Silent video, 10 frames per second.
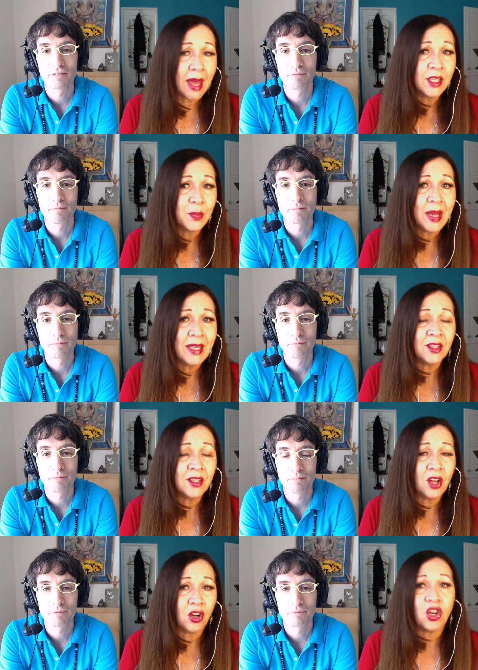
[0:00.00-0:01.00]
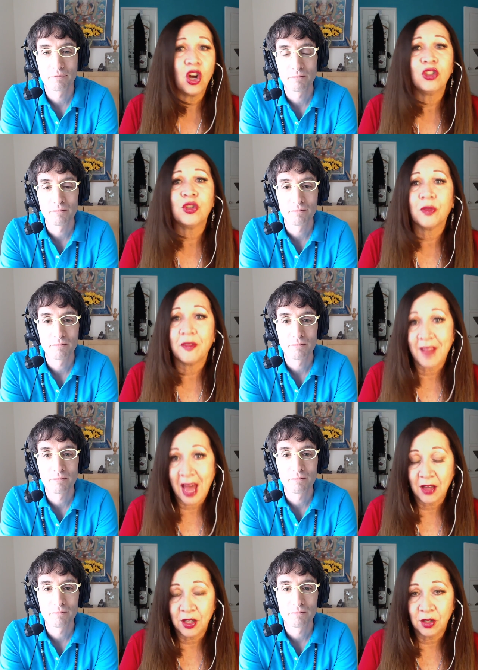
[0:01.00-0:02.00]
Speaker 1: That's based on our cultural
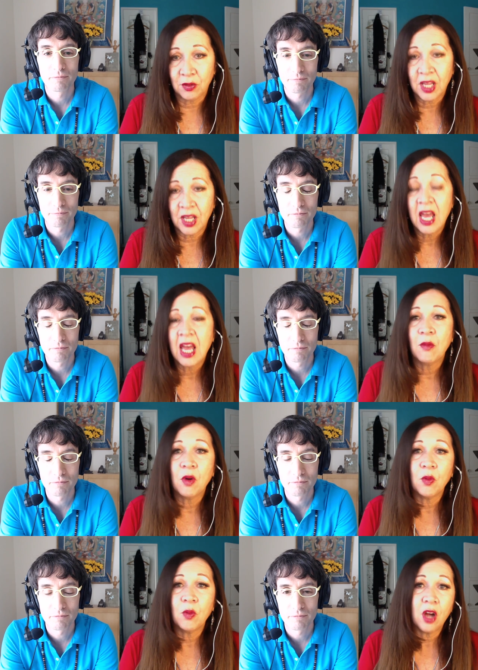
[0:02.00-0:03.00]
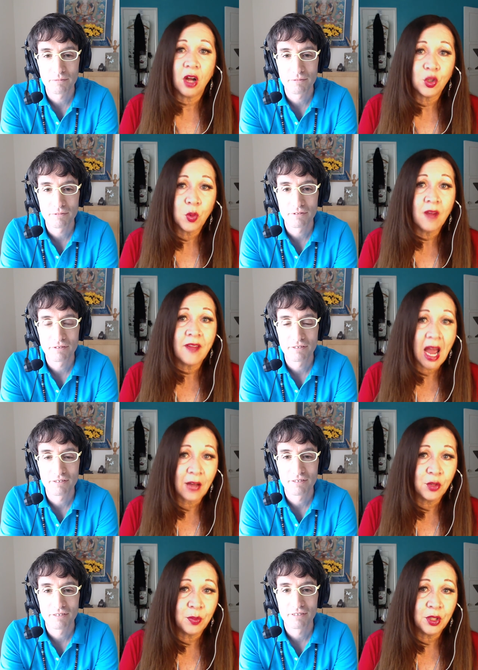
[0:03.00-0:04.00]
values mm-hmm. and what we call twelve
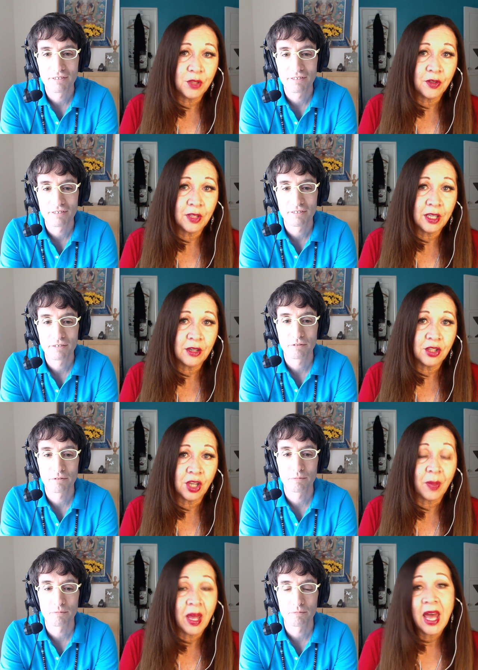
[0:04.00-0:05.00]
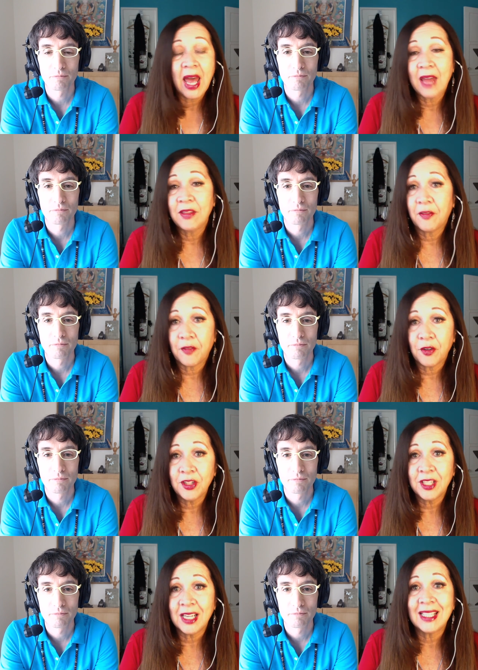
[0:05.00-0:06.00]
attributes for leadership. And the
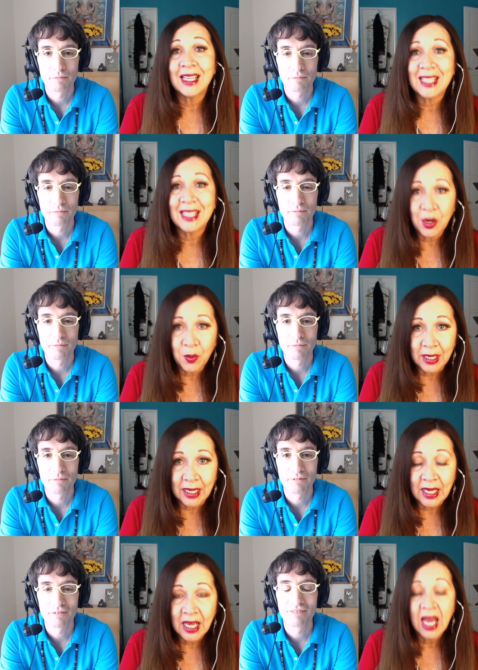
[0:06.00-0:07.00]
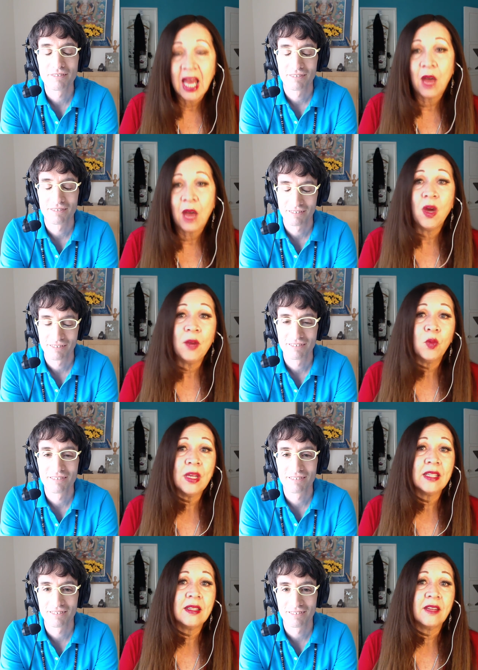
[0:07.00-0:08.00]
first is integrity. And what
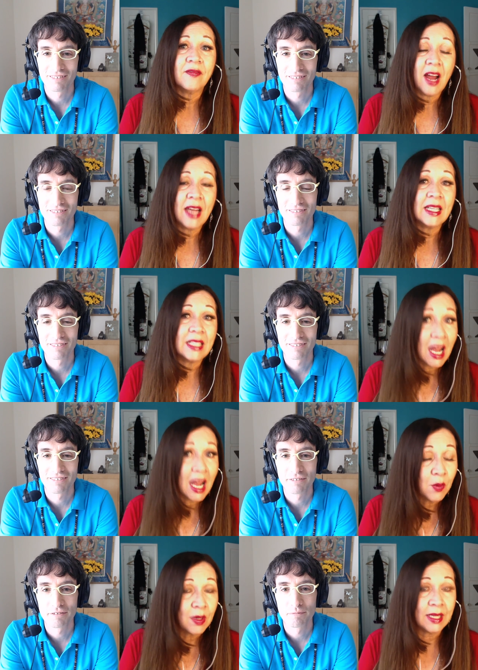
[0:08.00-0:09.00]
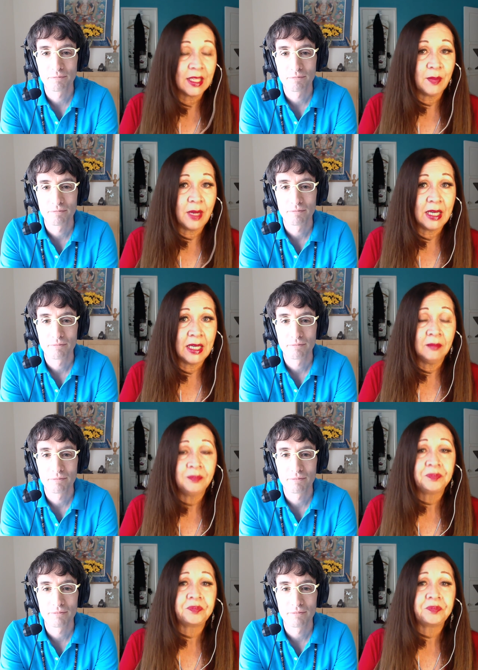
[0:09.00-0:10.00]
we define integrity as meaning
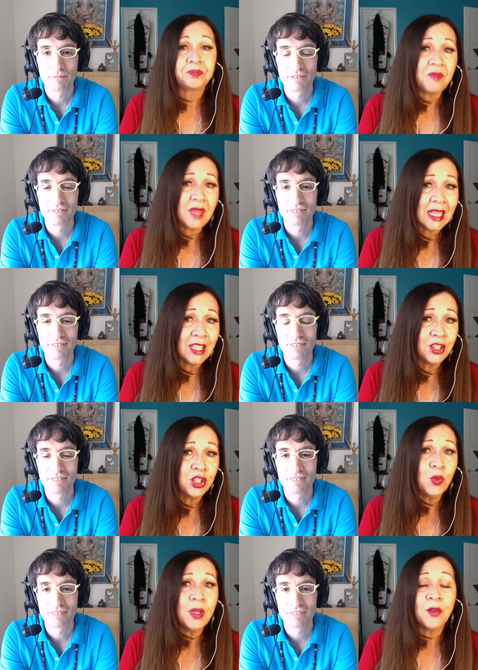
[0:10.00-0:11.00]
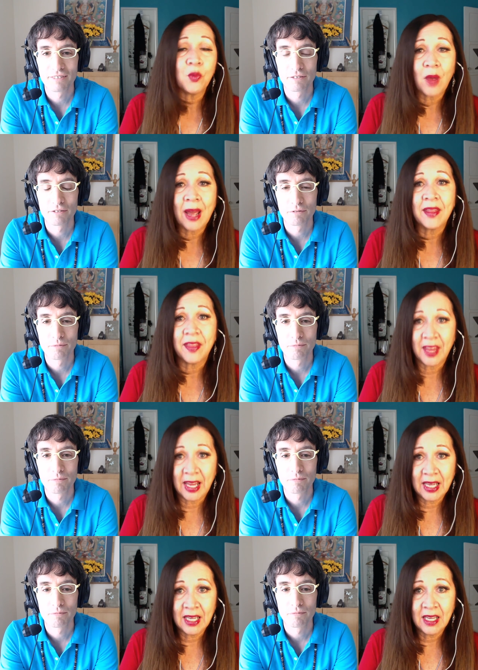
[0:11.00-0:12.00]
is doing the right
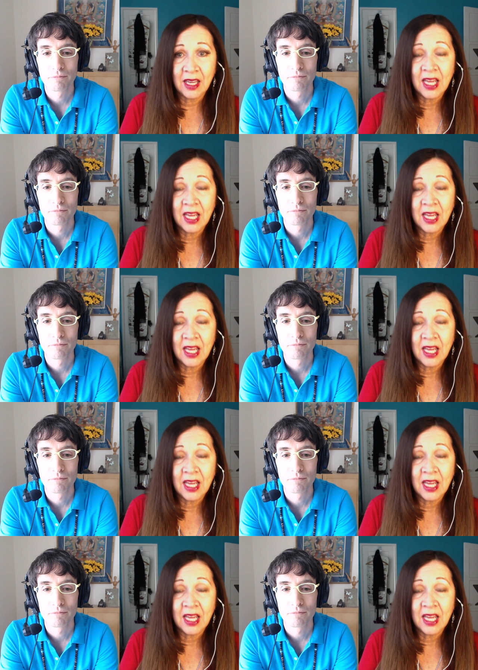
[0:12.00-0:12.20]
thing,